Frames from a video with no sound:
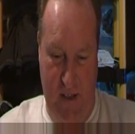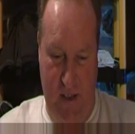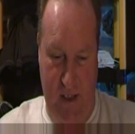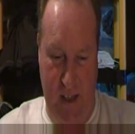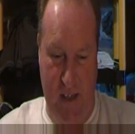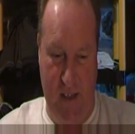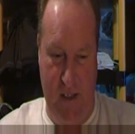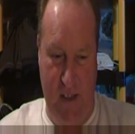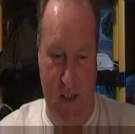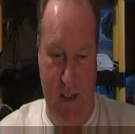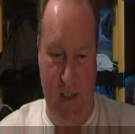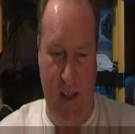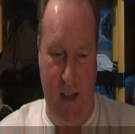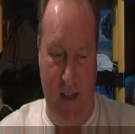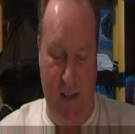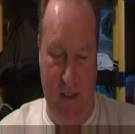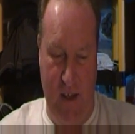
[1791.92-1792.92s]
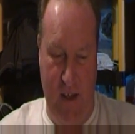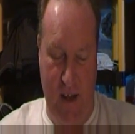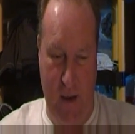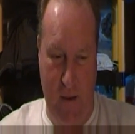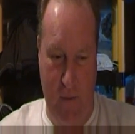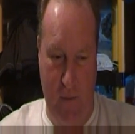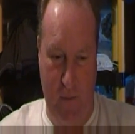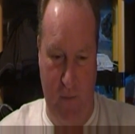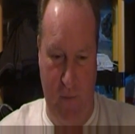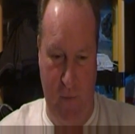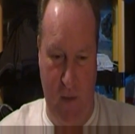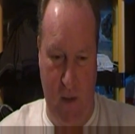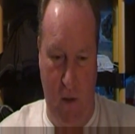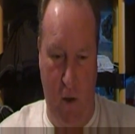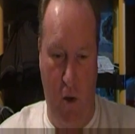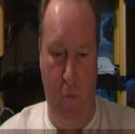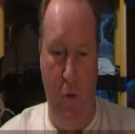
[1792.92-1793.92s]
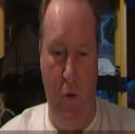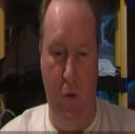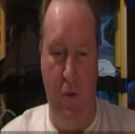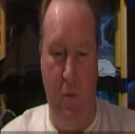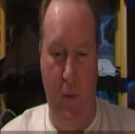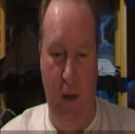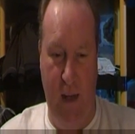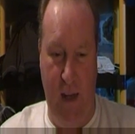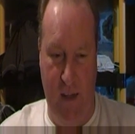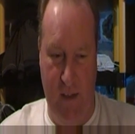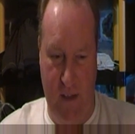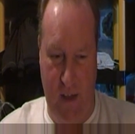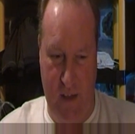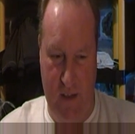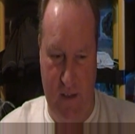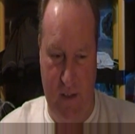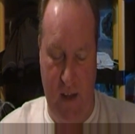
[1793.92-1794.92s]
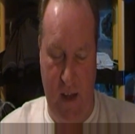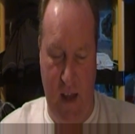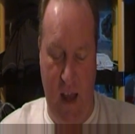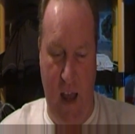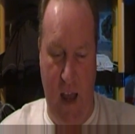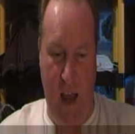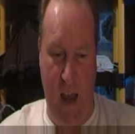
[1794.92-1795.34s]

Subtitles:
suggesting that logbooks were being accessed,